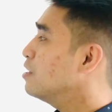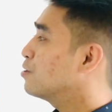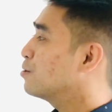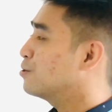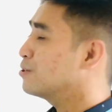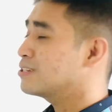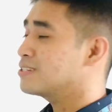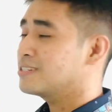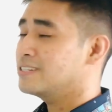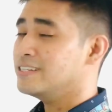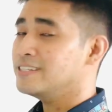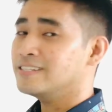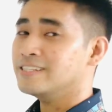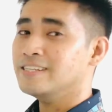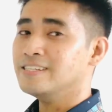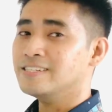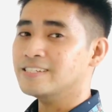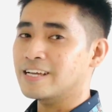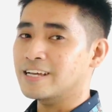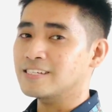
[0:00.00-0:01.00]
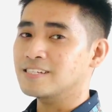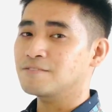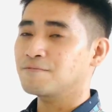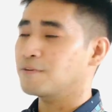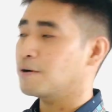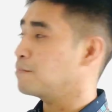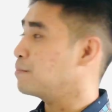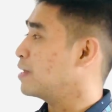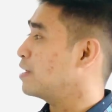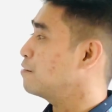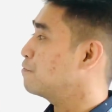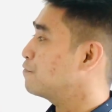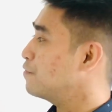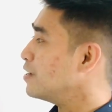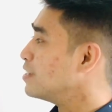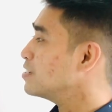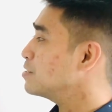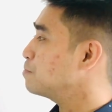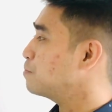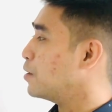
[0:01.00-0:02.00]
whose distances from a
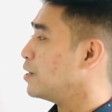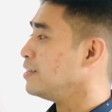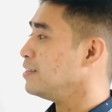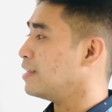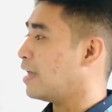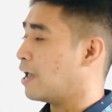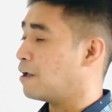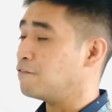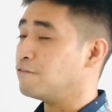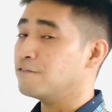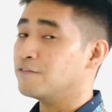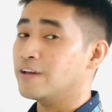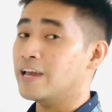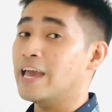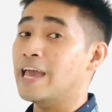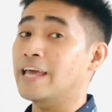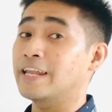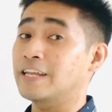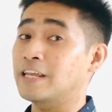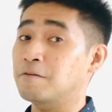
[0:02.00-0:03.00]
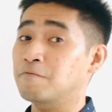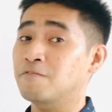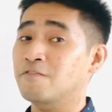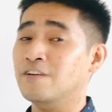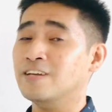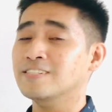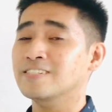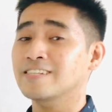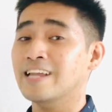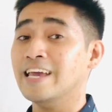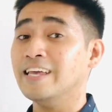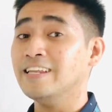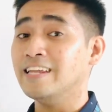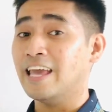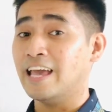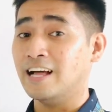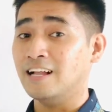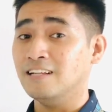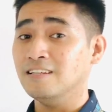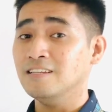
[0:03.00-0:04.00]
fixed point F and a fixed line
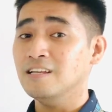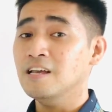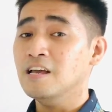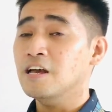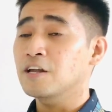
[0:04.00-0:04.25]
L